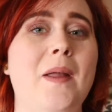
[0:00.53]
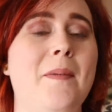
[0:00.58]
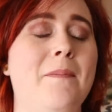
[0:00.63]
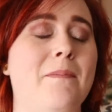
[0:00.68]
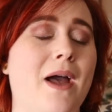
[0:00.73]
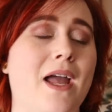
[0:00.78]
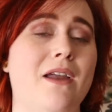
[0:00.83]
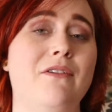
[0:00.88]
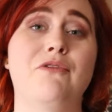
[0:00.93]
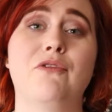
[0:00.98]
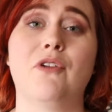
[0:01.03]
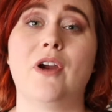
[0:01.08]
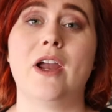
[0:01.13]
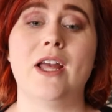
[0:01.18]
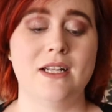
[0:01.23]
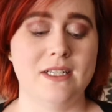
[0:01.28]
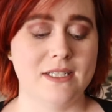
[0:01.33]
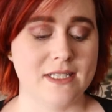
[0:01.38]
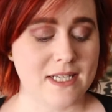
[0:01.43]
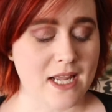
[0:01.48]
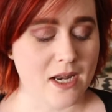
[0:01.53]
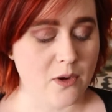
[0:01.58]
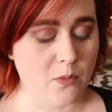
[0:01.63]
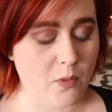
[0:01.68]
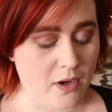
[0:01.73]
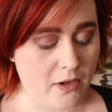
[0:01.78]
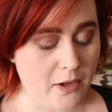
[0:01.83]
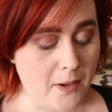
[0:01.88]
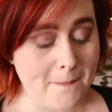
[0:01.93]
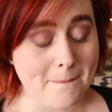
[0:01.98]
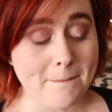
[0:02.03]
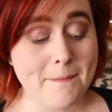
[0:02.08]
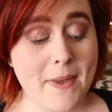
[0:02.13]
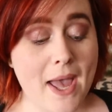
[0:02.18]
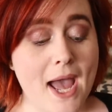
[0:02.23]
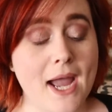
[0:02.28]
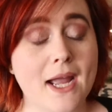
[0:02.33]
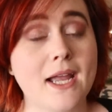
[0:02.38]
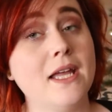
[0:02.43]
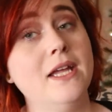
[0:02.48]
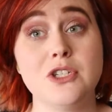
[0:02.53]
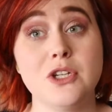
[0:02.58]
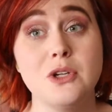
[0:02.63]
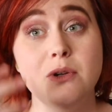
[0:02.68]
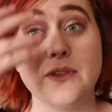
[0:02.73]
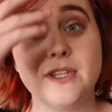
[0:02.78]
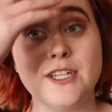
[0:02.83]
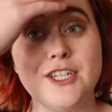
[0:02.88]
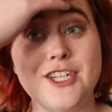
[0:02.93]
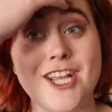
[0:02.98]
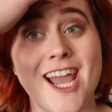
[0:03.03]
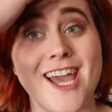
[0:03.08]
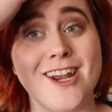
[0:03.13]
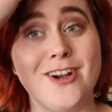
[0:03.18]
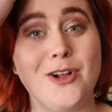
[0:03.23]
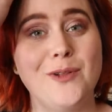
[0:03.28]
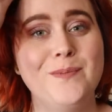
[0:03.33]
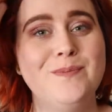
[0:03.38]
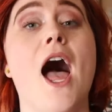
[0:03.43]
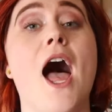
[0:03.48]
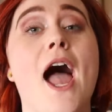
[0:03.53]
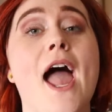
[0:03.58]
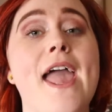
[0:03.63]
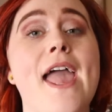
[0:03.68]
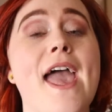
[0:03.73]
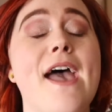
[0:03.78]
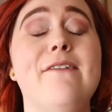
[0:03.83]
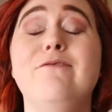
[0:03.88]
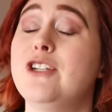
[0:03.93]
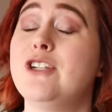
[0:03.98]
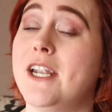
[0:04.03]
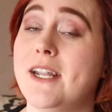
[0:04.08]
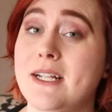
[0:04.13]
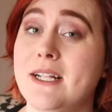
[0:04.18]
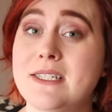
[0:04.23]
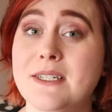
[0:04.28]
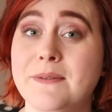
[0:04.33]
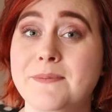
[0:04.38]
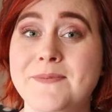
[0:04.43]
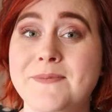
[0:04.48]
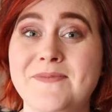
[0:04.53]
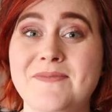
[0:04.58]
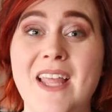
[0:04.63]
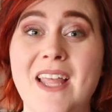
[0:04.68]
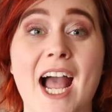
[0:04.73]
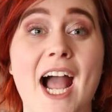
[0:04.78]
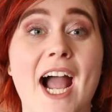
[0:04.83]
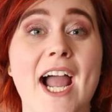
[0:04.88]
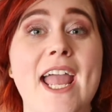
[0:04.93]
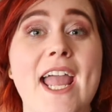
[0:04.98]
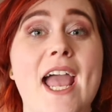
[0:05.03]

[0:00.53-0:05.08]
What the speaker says: my friends, and welcome back to the channel. I have done it. I